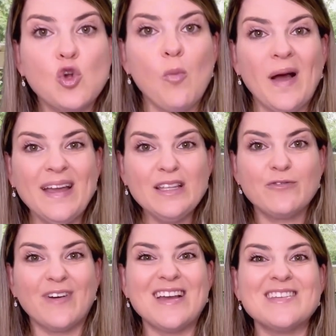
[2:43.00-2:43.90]
my
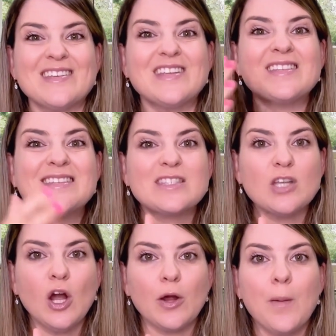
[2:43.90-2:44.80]
advice is
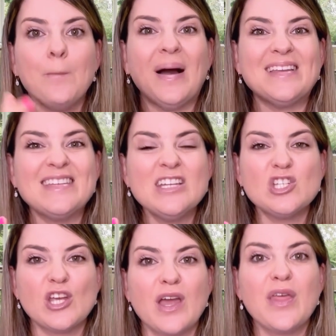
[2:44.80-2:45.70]
start by
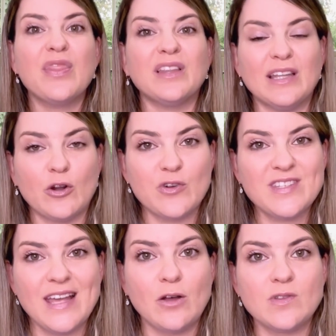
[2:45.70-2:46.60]
teaching the letter
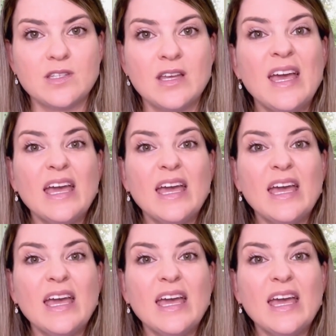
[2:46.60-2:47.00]
sounds.